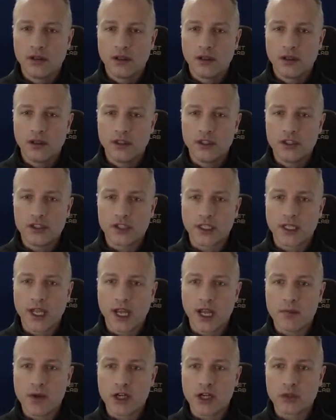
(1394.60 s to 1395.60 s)
There's the
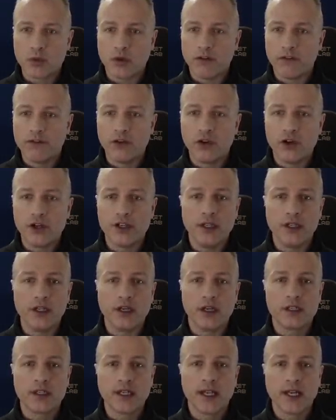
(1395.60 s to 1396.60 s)
can mash with a
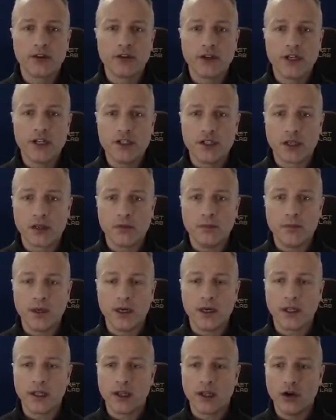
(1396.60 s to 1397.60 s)
40-litre tank range. It can
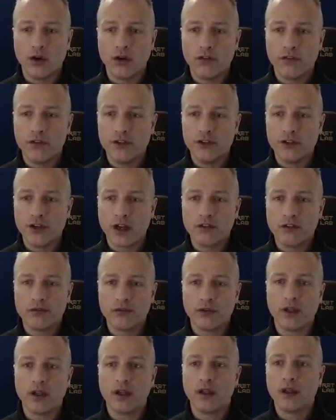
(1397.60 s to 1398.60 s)
barely get off the driveway.